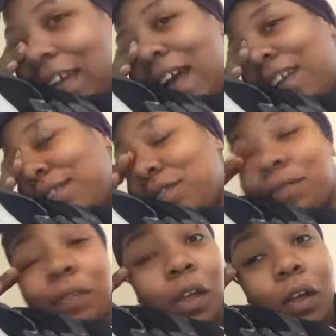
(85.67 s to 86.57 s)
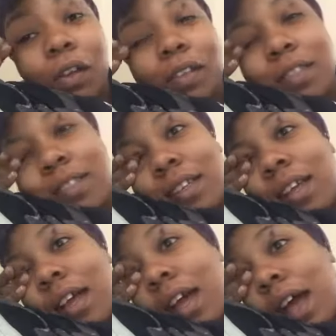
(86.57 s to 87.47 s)
I don't do vlogs.
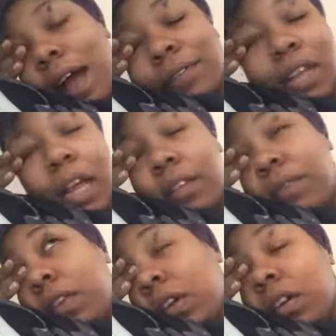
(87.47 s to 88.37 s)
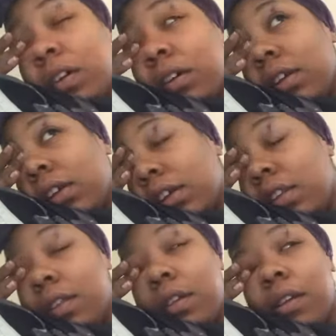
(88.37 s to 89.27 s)
I tried to vlog in
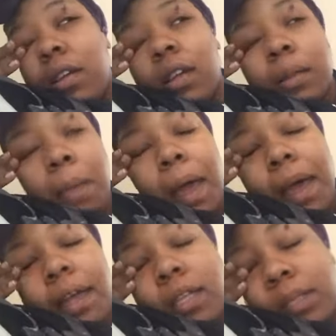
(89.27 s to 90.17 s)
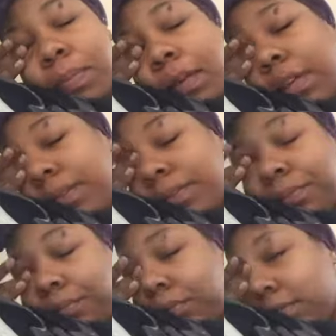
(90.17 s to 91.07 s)
the in the past, but
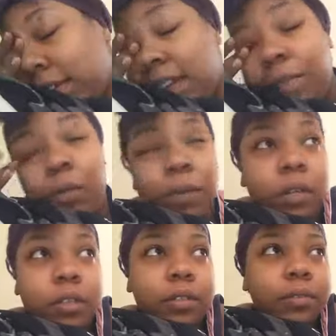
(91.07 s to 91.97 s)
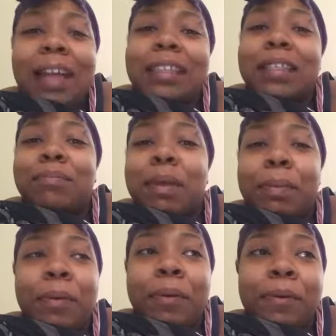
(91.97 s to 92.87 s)
it never worked. I see
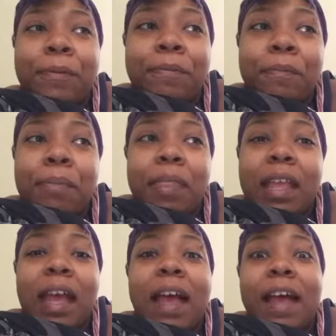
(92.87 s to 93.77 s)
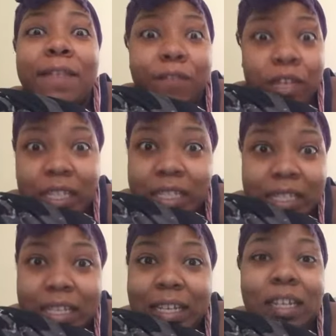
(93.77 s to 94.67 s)
people
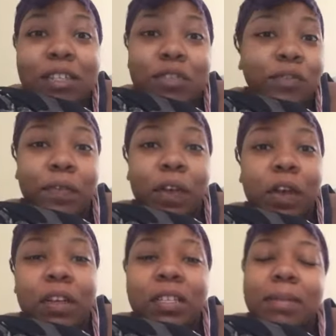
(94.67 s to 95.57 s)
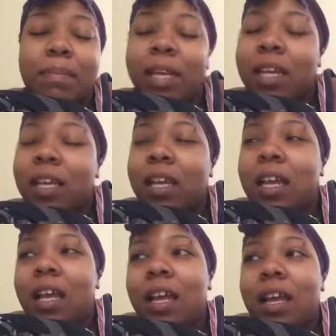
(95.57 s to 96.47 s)
effortlessly do vlogs, but
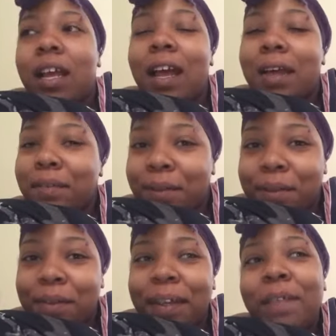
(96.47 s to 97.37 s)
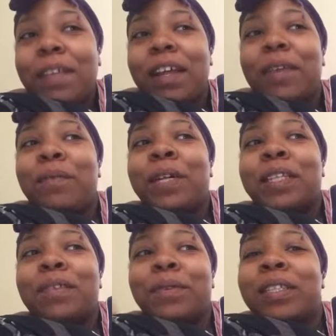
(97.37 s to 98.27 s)
I don't know. I feel like
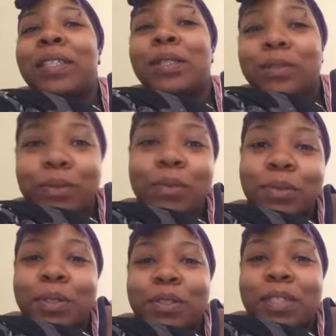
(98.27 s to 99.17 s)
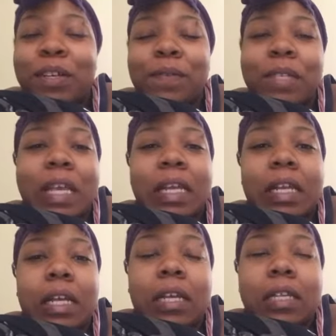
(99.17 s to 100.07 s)
one once you do it yourself, it's kind
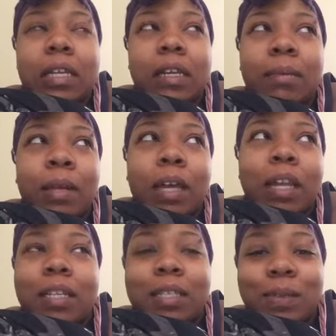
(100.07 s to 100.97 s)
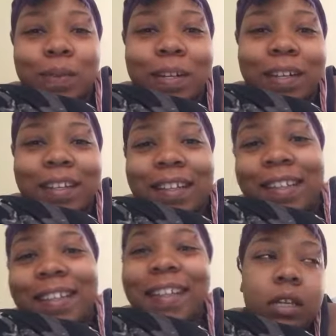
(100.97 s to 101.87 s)
of like, damn, like, how does this work?
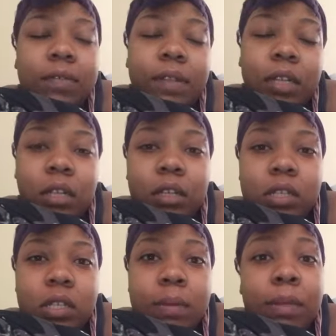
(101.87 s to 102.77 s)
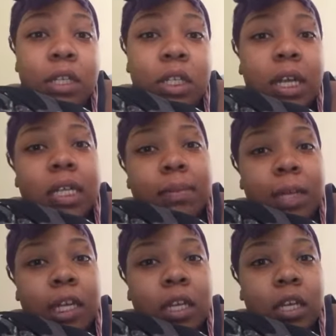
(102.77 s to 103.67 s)
That's right it. So I'm gonna hit you guys
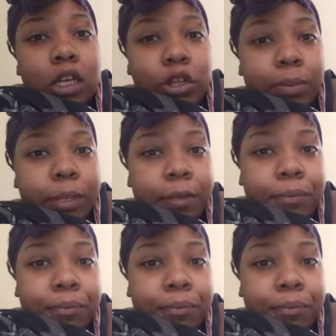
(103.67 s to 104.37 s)
back in a little bit.